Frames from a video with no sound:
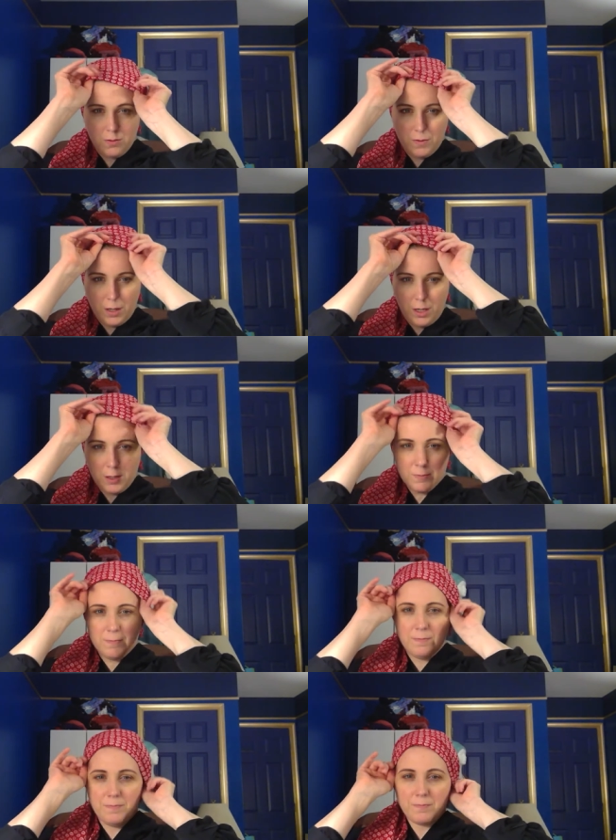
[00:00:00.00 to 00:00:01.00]
over here.
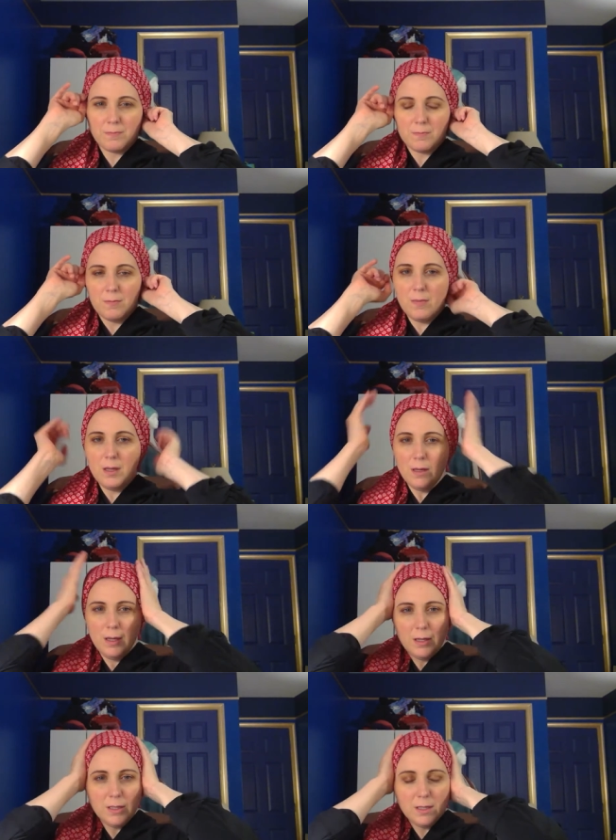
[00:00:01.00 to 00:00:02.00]

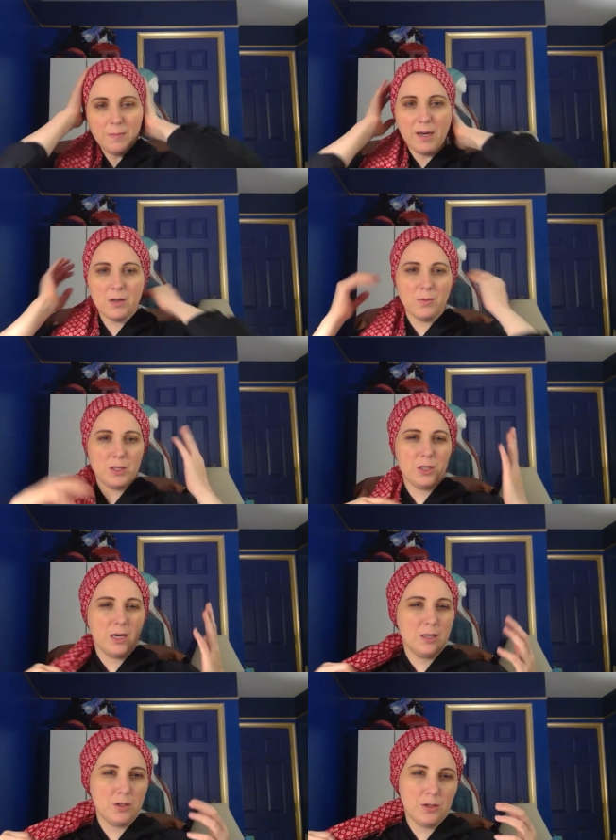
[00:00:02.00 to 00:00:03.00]
Now it doesn't matter which
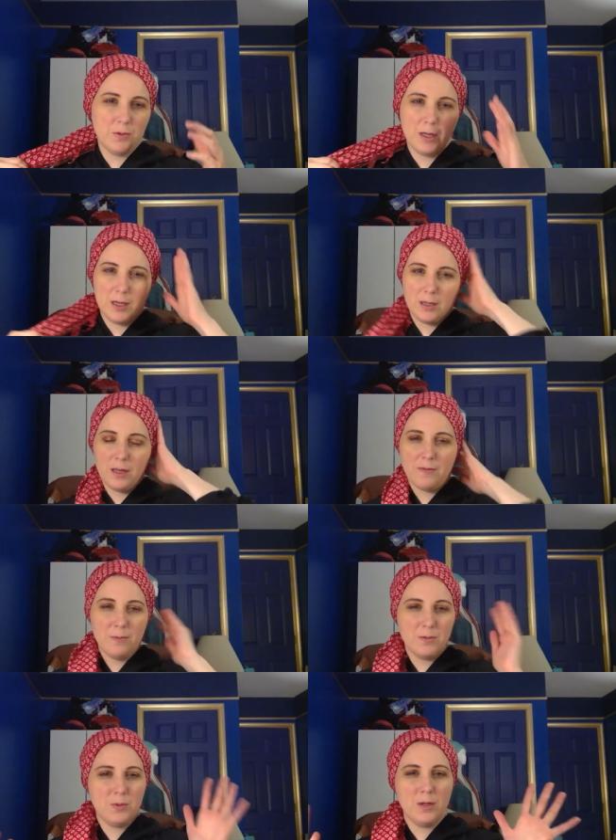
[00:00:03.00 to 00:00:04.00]
side you do it in, if
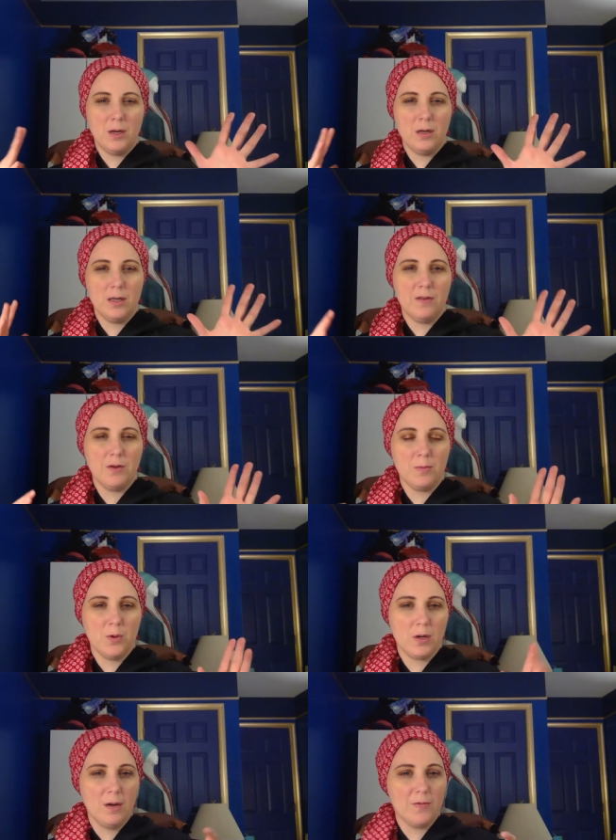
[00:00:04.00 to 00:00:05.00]
do it on, if you're
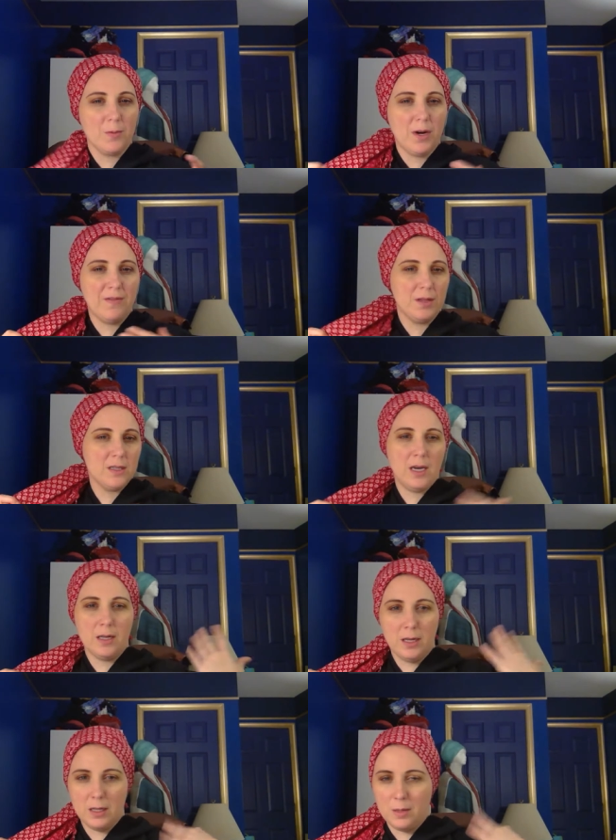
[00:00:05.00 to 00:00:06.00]
more comfortable having the
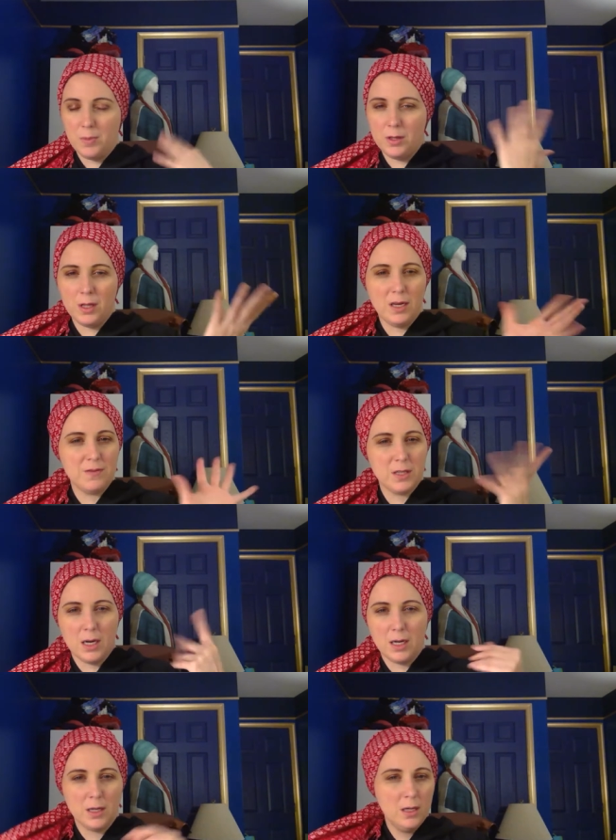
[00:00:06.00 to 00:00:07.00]
tail end up on the left
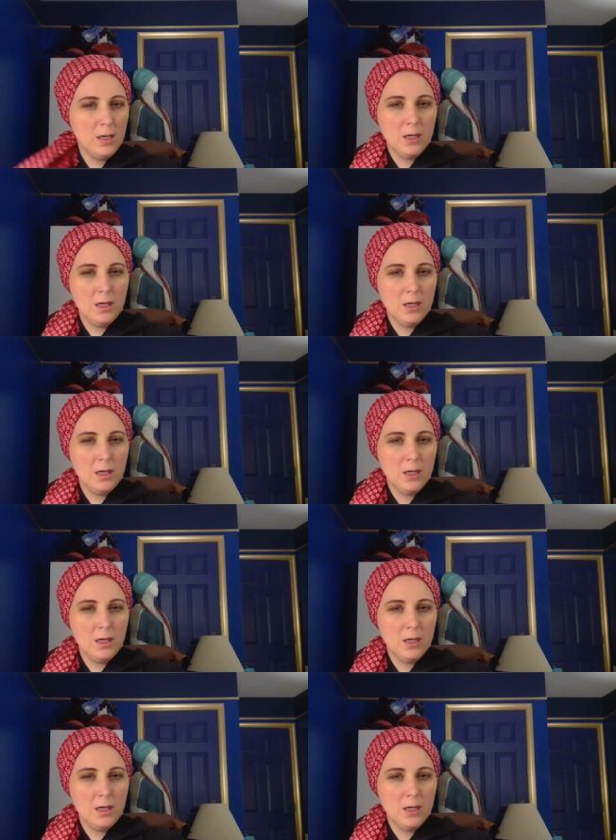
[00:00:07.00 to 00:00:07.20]
side,